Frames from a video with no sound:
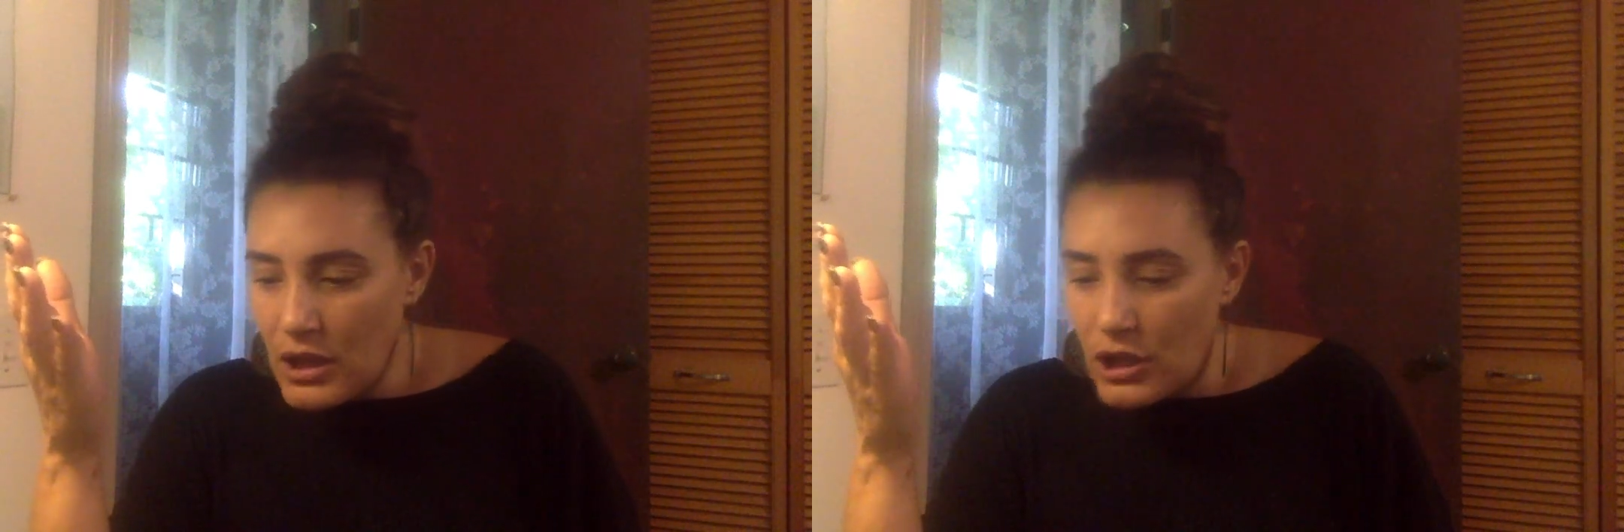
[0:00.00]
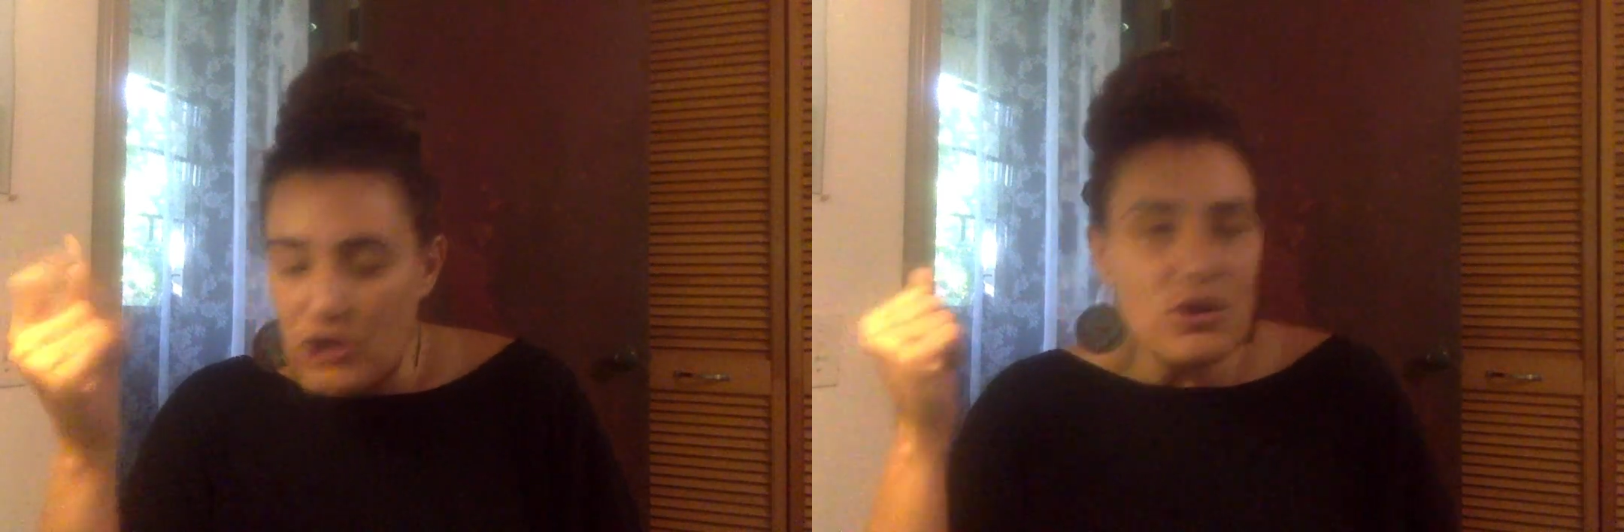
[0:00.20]

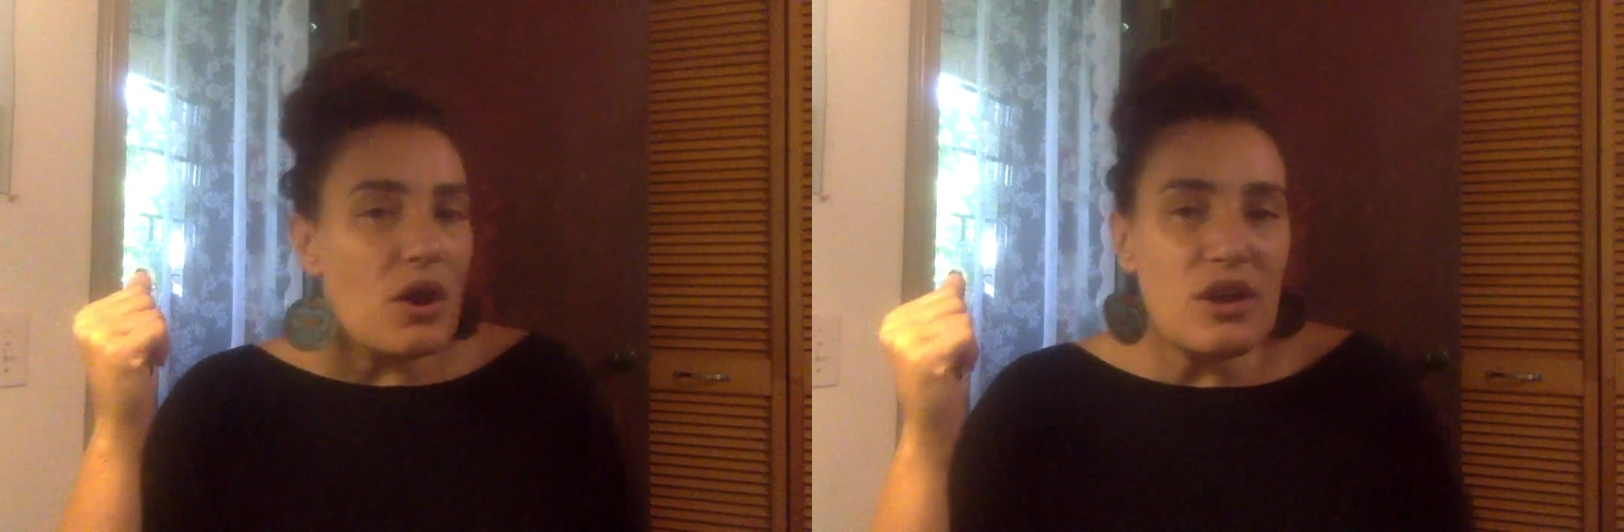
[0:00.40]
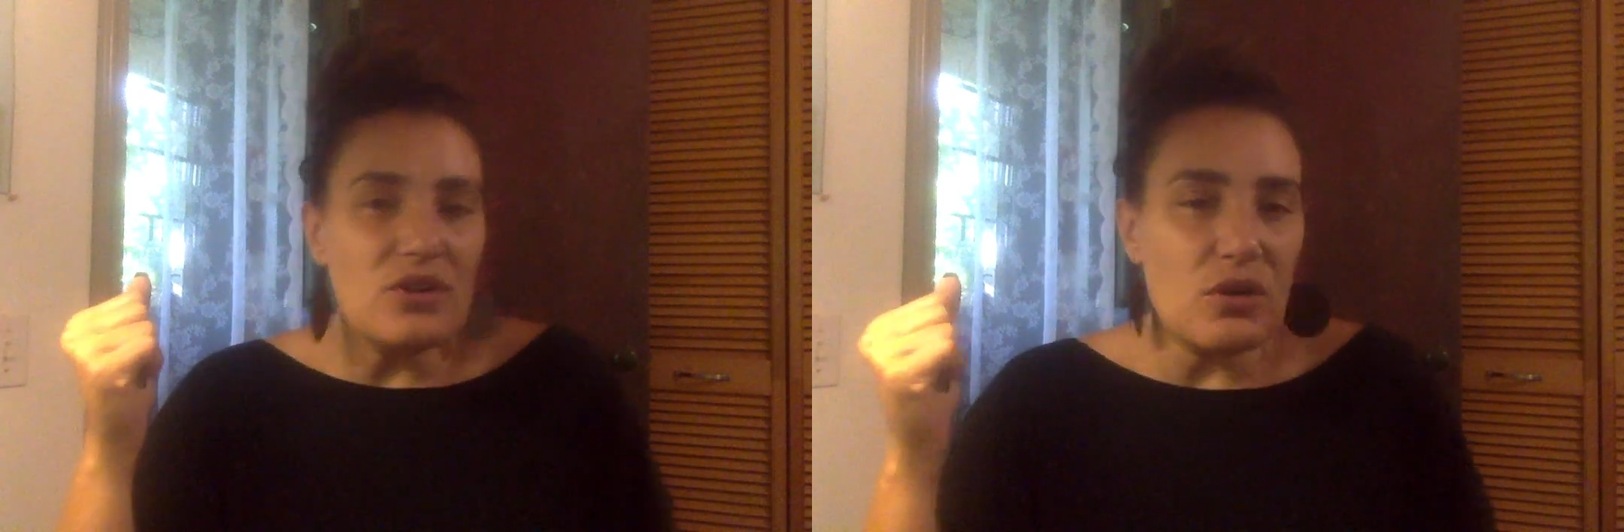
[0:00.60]
You know
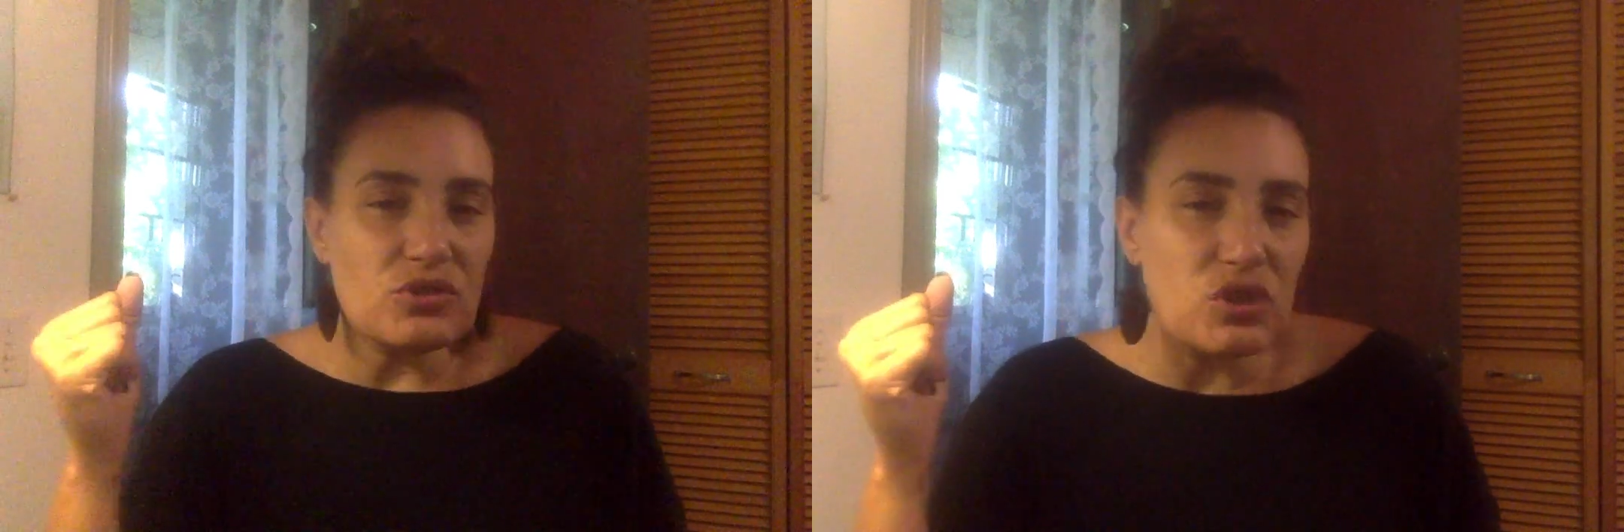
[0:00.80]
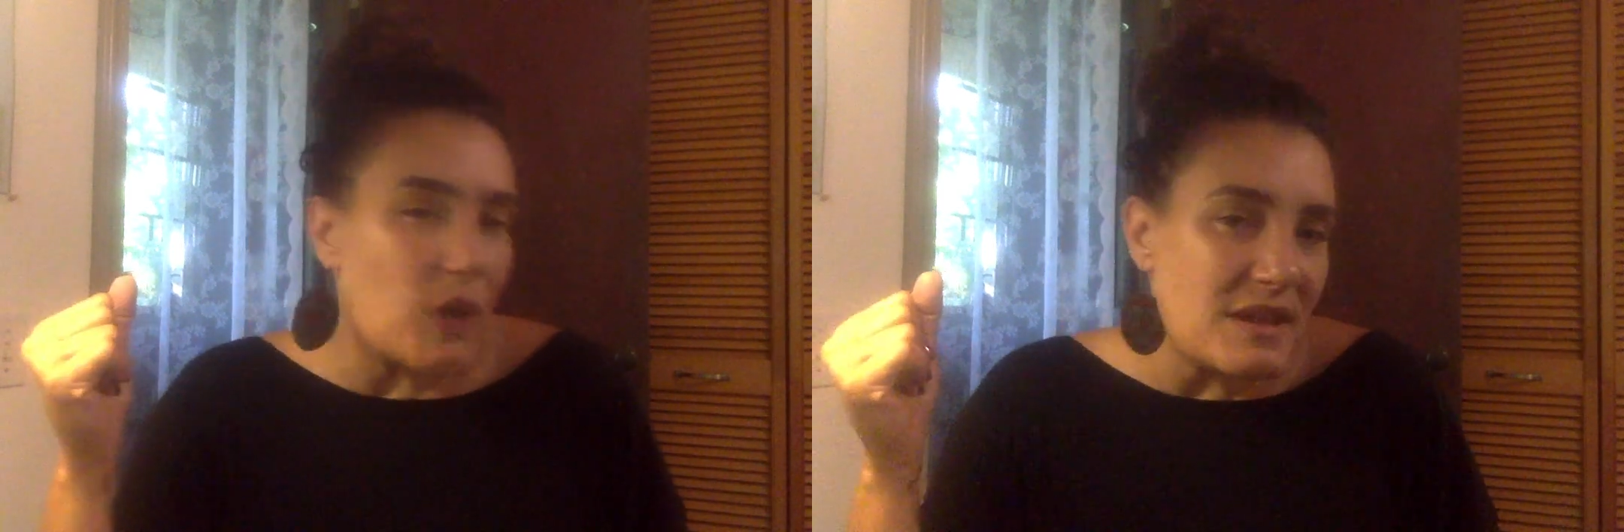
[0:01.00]
you don't
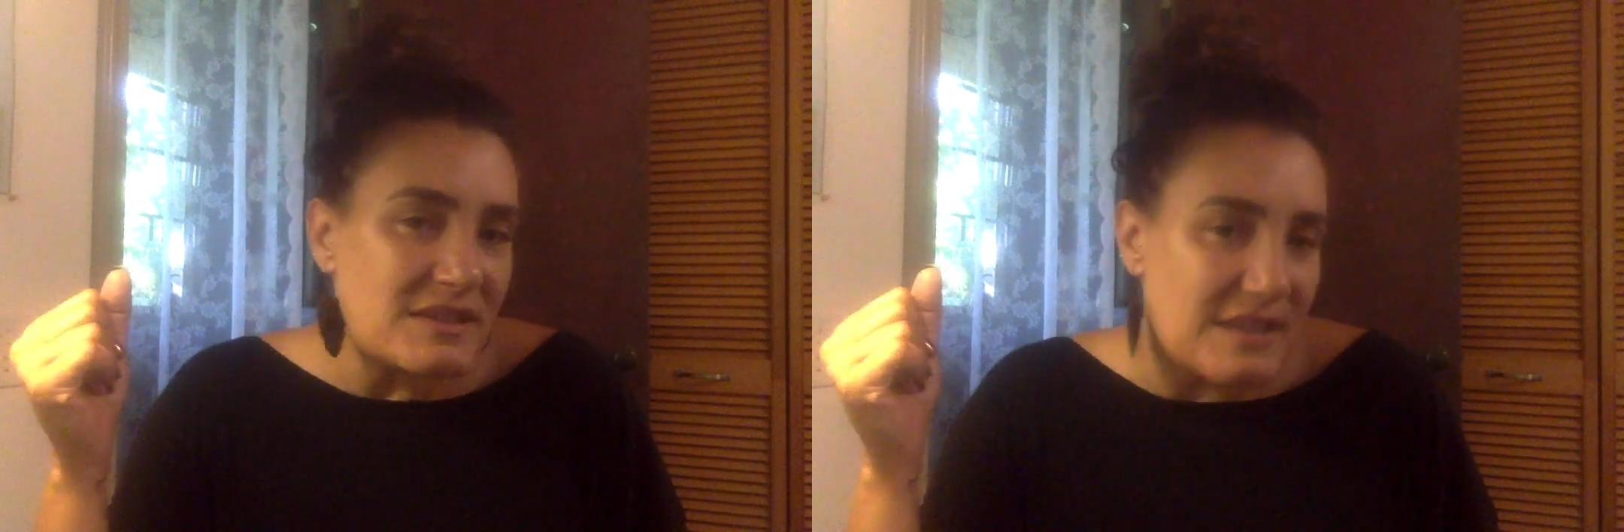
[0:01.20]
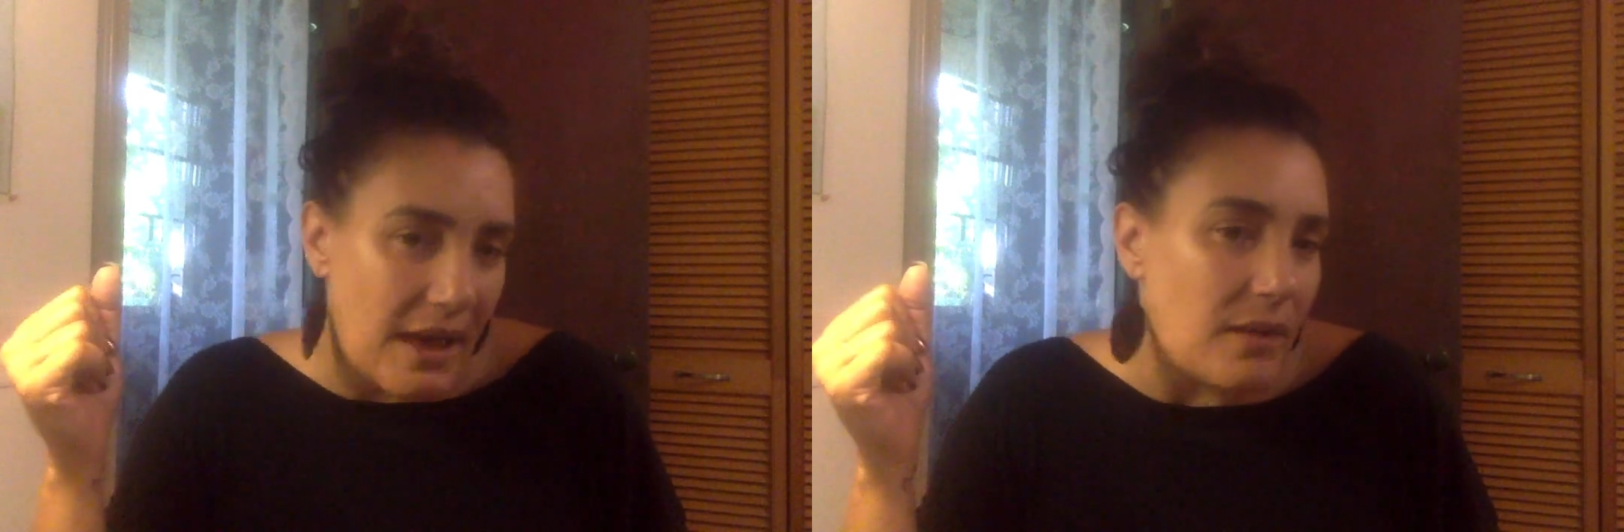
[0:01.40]

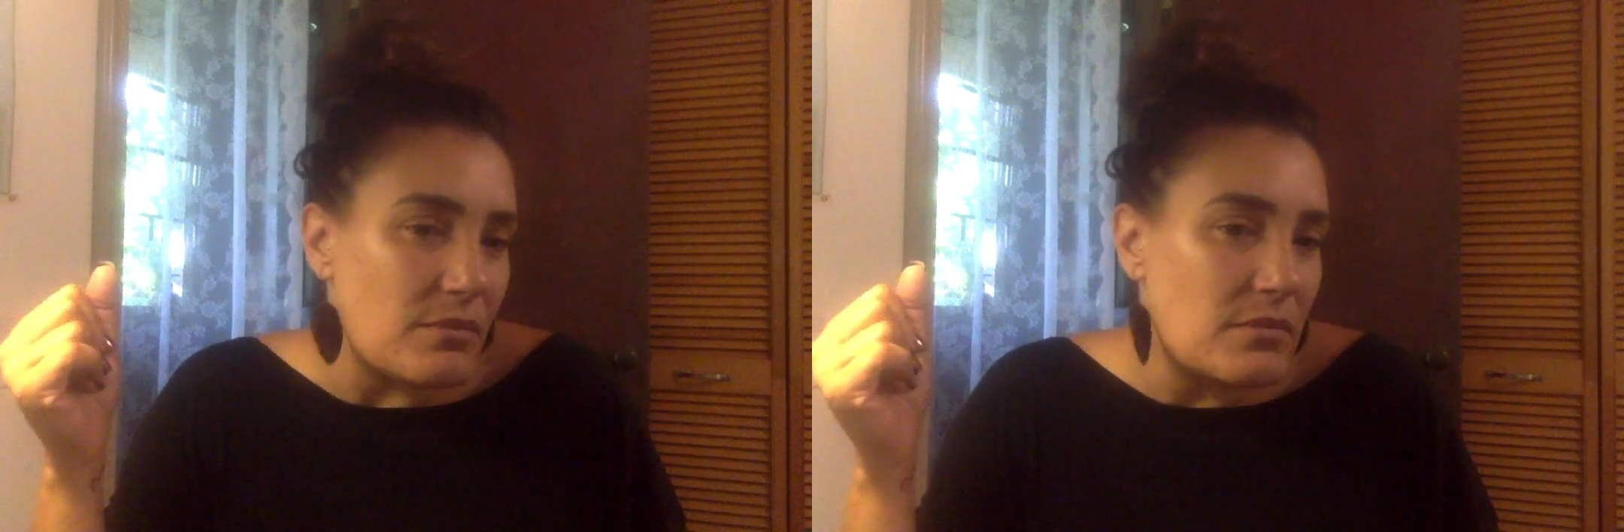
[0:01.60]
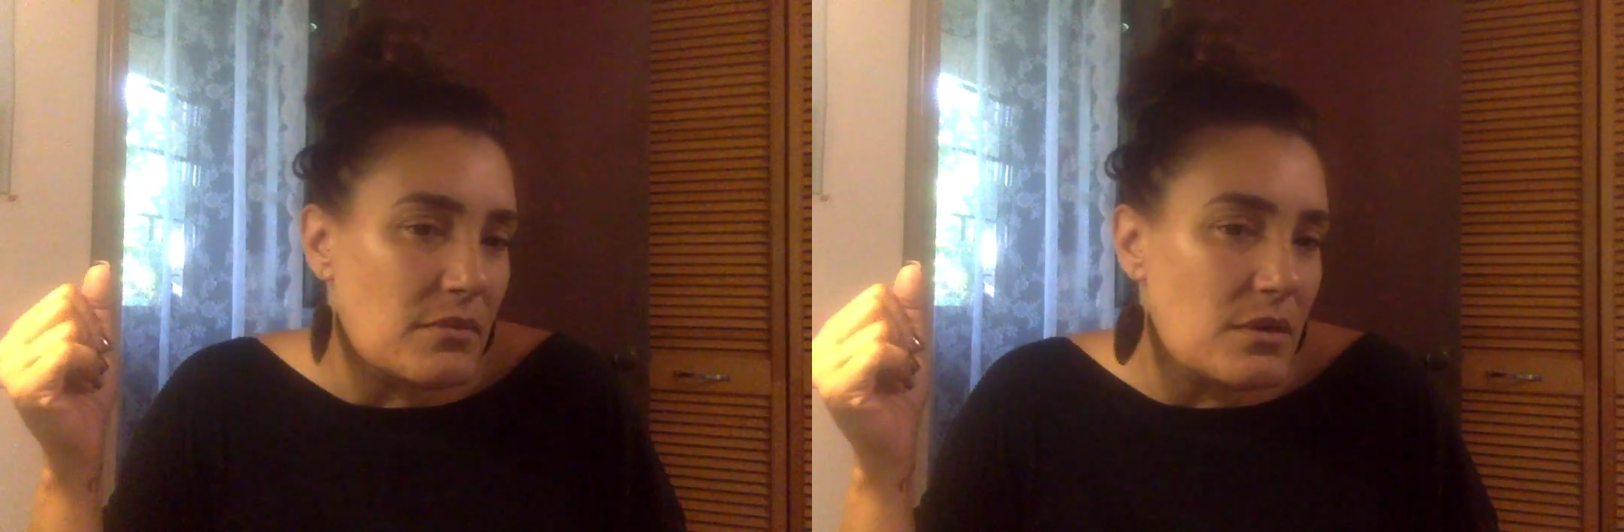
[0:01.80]
trust them,